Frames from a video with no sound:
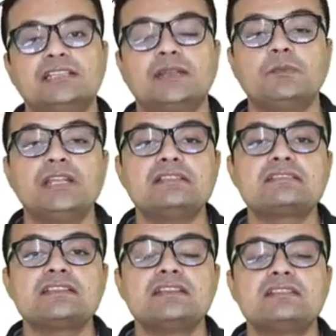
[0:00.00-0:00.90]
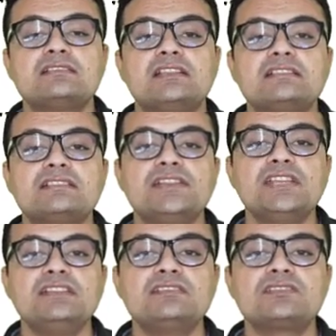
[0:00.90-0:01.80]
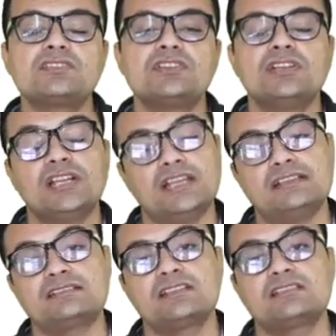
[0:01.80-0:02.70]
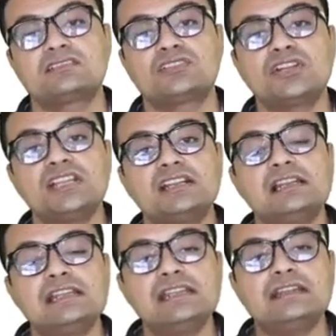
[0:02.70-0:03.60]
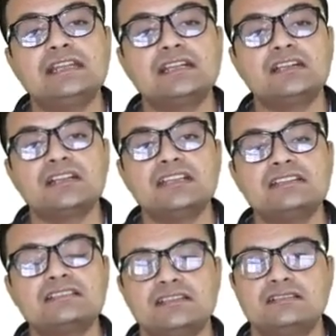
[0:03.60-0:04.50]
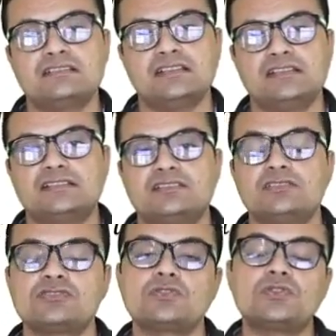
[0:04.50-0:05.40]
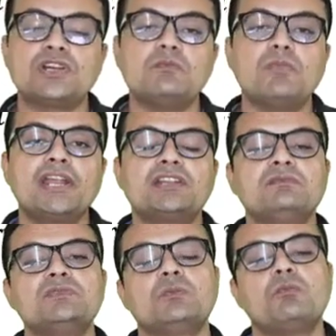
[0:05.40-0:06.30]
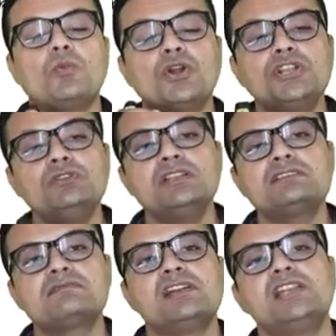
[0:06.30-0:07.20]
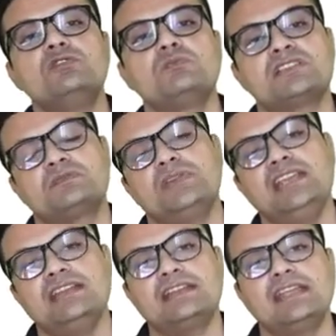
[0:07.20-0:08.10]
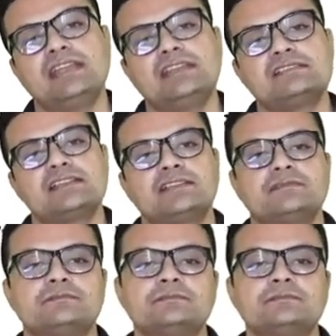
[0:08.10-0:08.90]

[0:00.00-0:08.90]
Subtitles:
That means the series is strictly decreasing series. So term by term the modulus value must be decreasing.